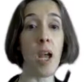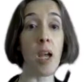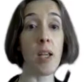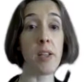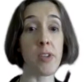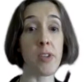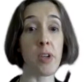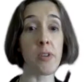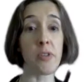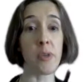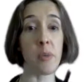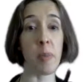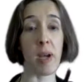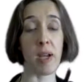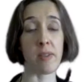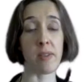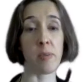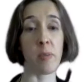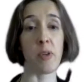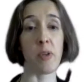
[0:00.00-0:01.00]
It's also
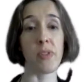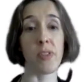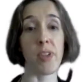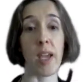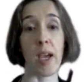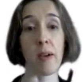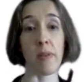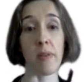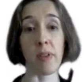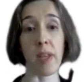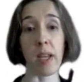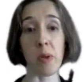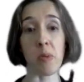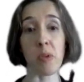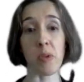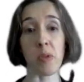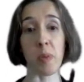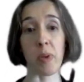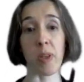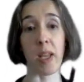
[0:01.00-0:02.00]
possible to have
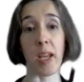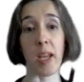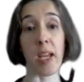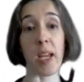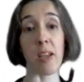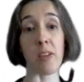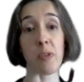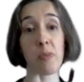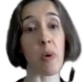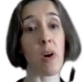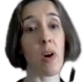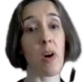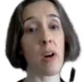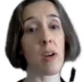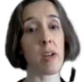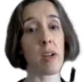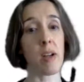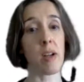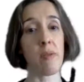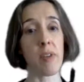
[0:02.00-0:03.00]
language play as
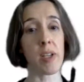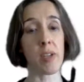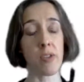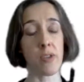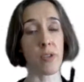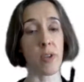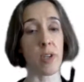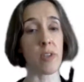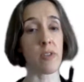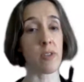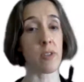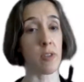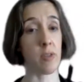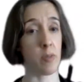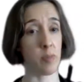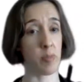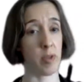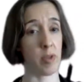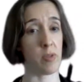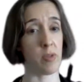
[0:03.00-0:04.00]
part of the instructional
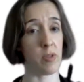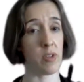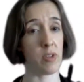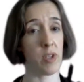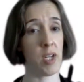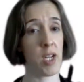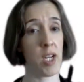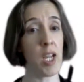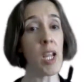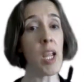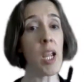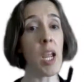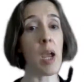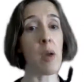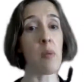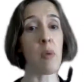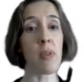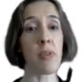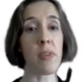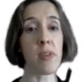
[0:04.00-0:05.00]
approach. And
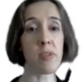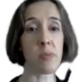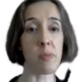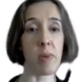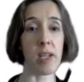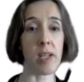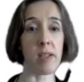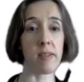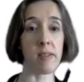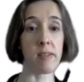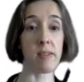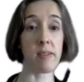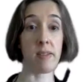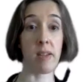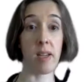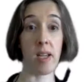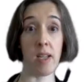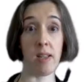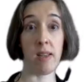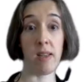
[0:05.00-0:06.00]
what this means is,
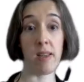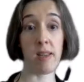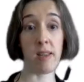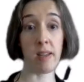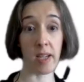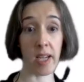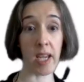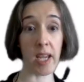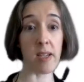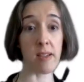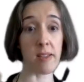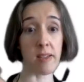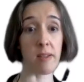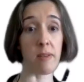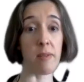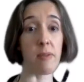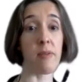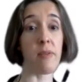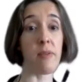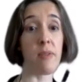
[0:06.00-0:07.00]
in the case
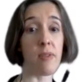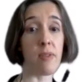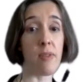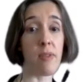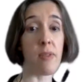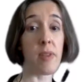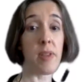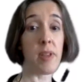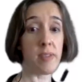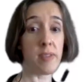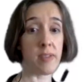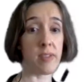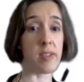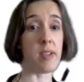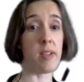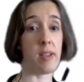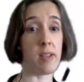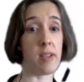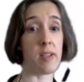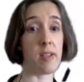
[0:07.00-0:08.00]
of this
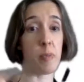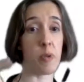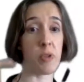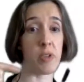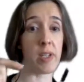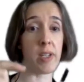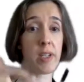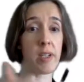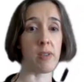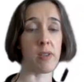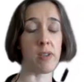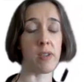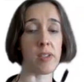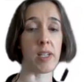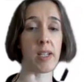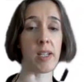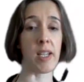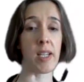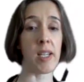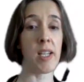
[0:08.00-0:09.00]
particular
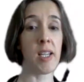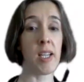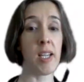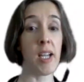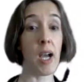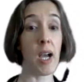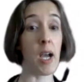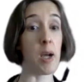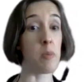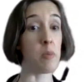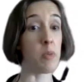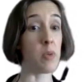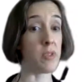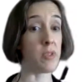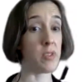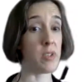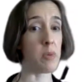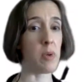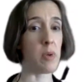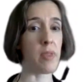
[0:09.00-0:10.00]
study, we'll
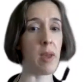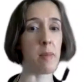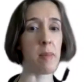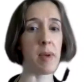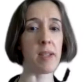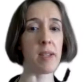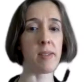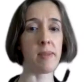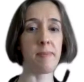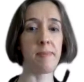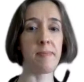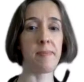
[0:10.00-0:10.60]
see what that meant.